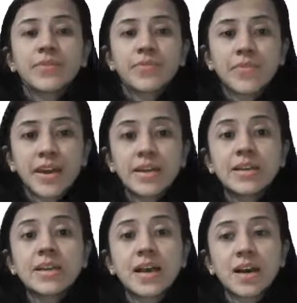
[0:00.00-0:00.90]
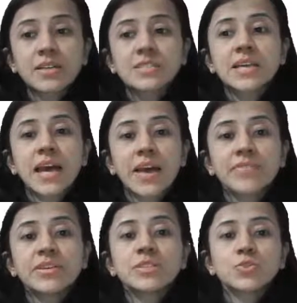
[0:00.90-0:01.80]
When lungs
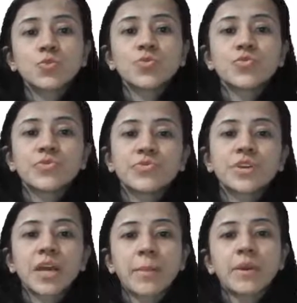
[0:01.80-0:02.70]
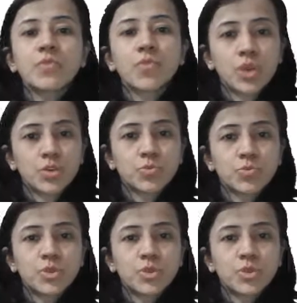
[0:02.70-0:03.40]
having 250 ml volume,